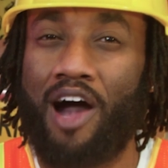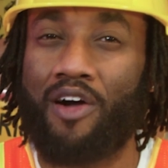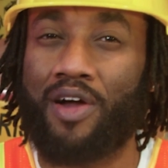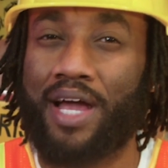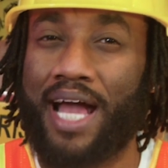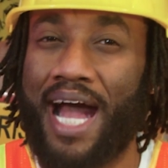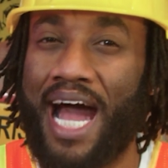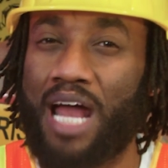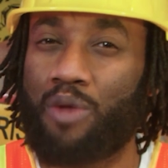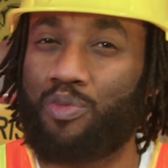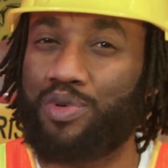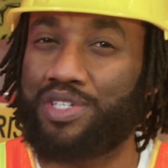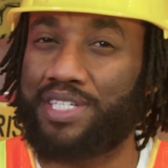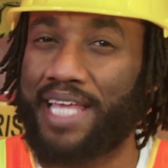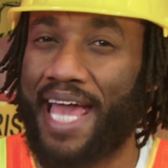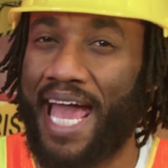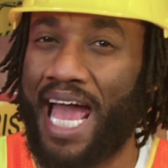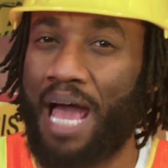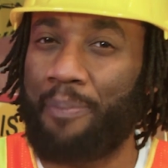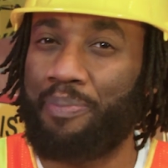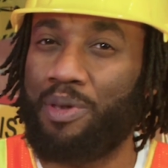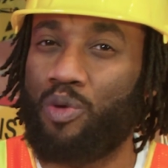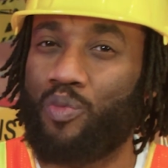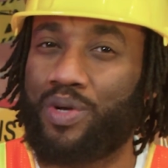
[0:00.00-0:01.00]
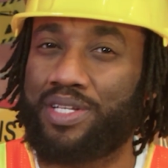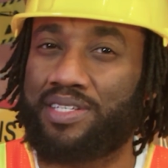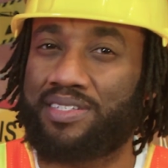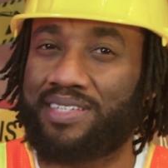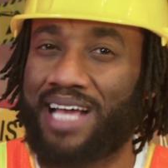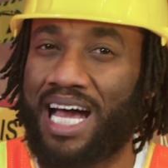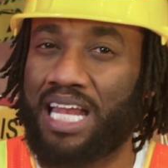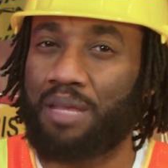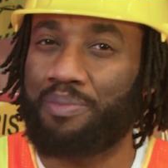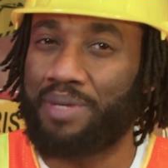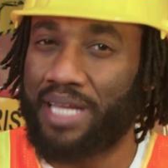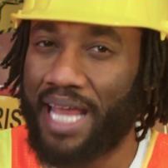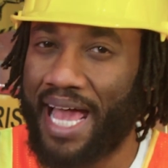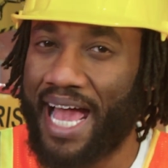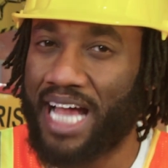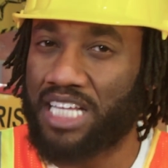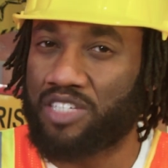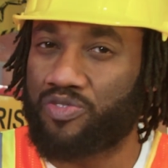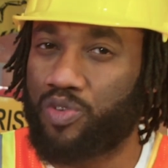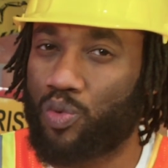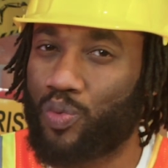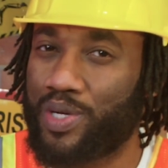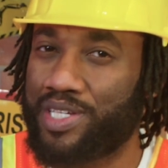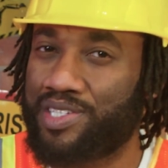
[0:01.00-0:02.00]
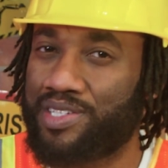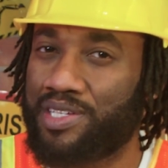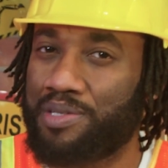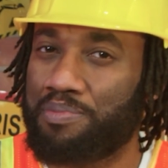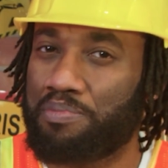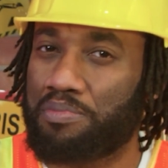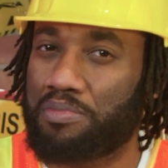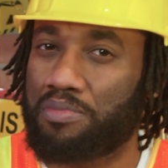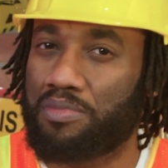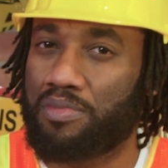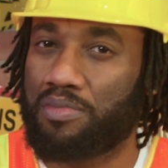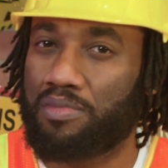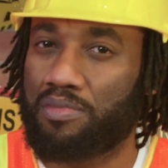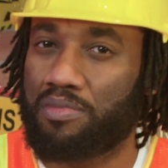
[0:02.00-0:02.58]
how God was happy when Solomon asked for wisdom?